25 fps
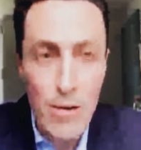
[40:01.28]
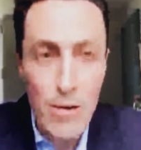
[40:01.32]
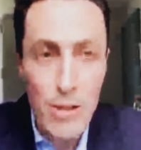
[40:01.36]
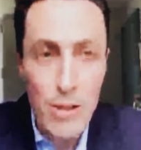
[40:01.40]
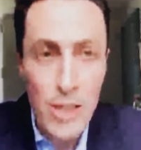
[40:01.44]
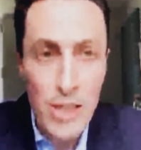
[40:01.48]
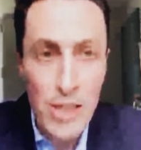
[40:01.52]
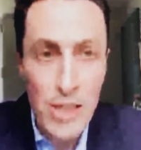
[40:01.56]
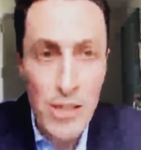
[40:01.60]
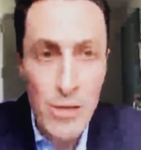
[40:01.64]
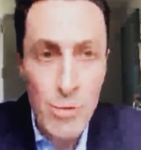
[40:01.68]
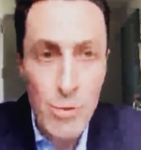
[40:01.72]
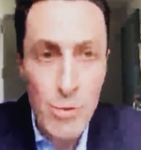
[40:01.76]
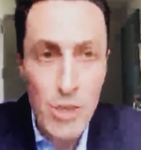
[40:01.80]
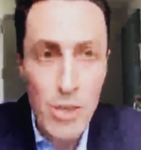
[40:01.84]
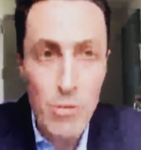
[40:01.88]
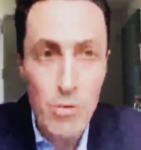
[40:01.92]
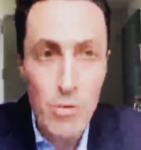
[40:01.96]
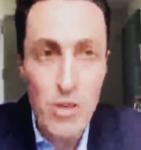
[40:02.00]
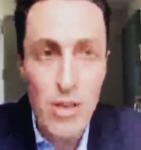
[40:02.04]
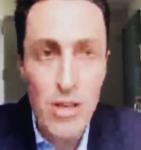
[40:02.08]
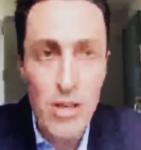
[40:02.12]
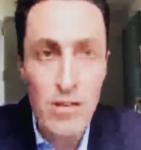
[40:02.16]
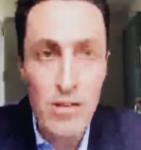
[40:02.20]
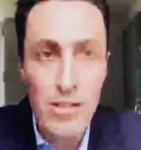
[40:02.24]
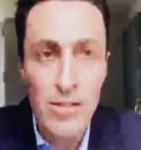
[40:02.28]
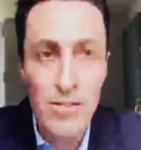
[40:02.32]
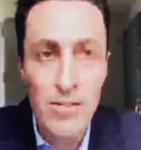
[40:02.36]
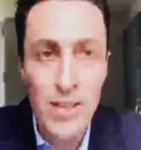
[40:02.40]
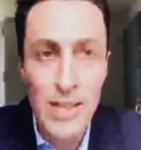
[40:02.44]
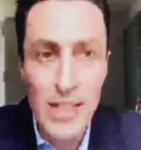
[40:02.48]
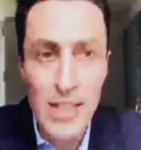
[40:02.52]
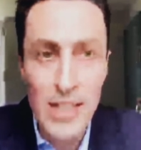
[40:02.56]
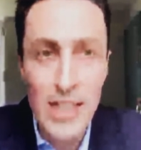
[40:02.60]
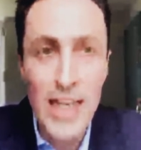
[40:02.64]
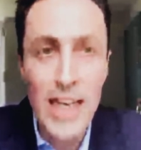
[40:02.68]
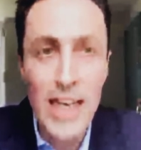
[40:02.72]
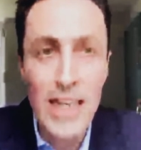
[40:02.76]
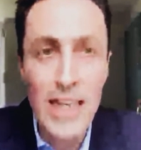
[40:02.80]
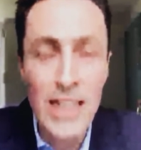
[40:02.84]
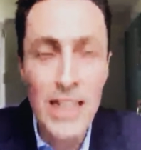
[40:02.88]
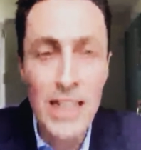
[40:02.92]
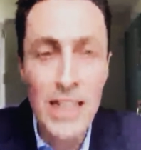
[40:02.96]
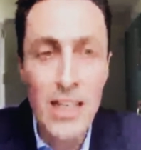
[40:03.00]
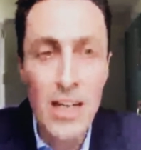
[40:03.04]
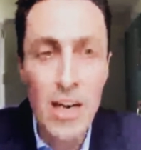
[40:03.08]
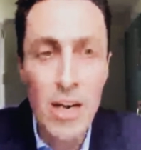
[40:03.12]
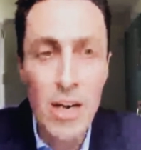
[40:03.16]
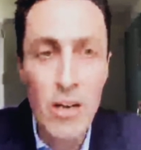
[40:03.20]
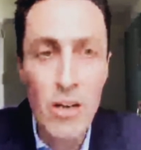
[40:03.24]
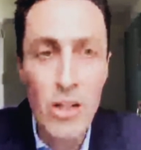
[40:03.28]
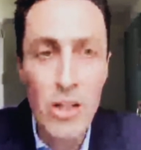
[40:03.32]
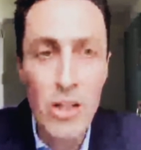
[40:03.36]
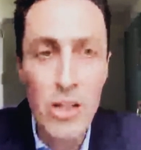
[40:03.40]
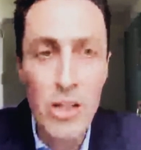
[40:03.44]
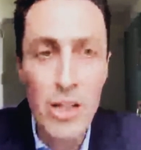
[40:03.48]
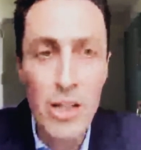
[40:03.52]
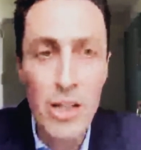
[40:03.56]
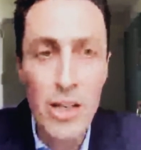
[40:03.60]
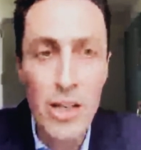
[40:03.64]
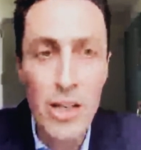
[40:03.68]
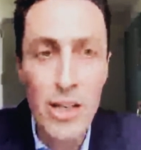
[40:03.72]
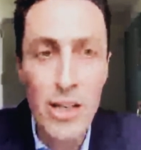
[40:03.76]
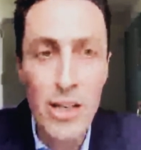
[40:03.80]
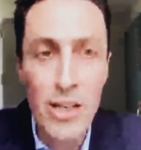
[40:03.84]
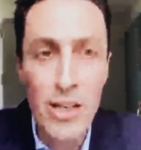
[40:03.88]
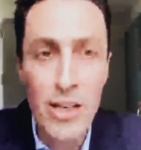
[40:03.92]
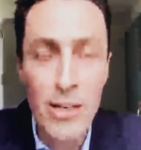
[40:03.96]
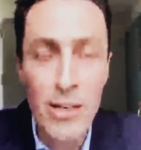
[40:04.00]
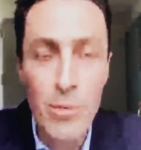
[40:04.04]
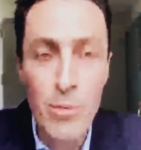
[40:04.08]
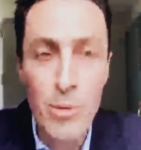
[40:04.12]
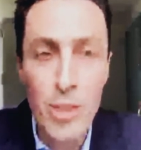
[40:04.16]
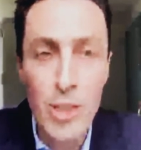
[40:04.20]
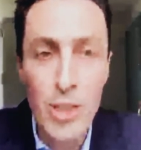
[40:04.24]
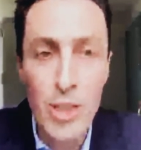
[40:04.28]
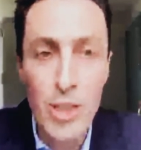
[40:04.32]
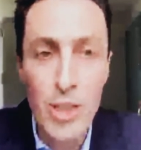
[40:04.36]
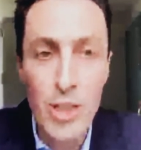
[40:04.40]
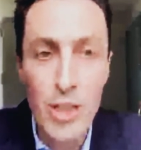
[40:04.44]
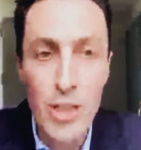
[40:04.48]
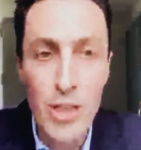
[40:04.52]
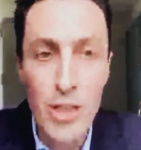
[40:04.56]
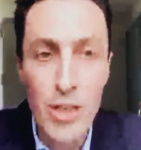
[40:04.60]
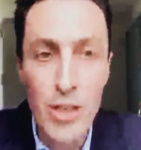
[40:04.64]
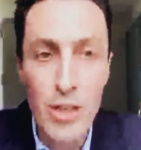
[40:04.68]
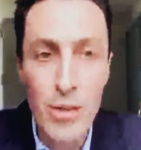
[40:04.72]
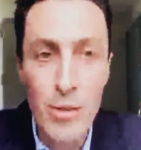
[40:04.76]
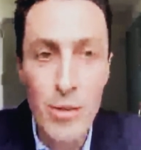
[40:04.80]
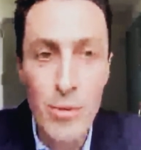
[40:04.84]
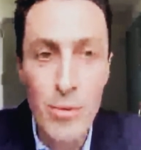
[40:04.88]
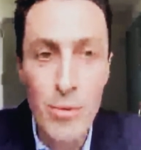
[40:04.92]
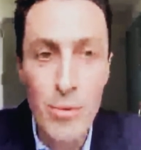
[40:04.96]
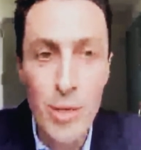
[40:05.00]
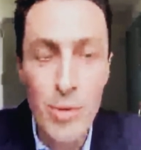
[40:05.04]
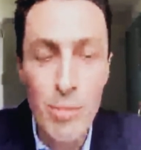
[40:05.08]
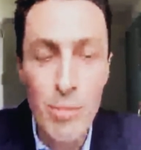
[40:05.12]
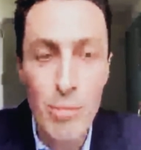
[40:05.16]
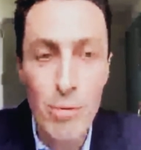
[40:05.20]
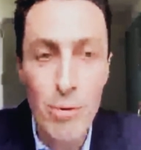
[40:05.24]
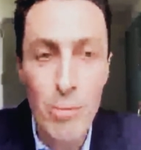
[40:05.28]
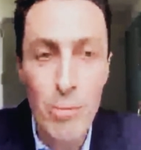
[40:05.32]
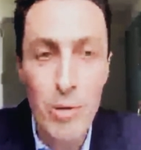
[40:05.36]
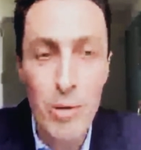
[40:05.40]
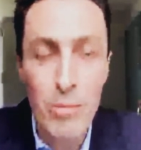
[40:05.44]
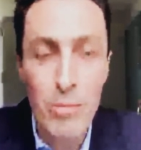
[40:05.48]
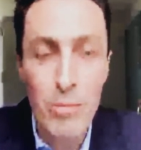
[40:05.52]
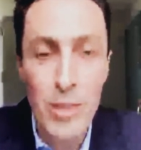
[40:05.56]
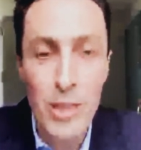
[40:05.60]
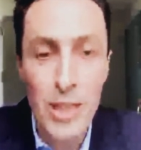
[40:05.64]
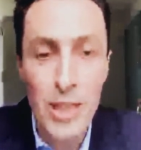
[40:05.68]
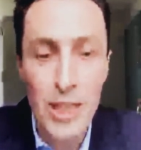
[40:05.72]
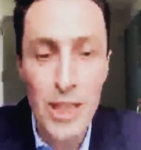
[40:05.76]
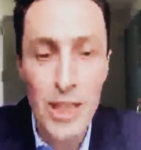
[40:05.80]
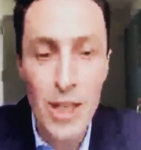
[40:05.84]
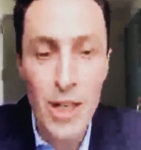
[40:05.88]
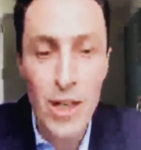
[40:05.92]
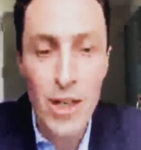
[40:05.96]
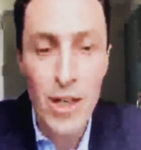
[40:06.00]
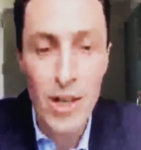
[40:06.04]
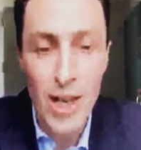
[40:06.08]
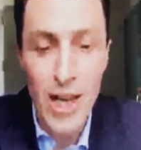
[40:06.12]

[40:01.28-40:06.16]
areas where we are investigating a lot, which will probably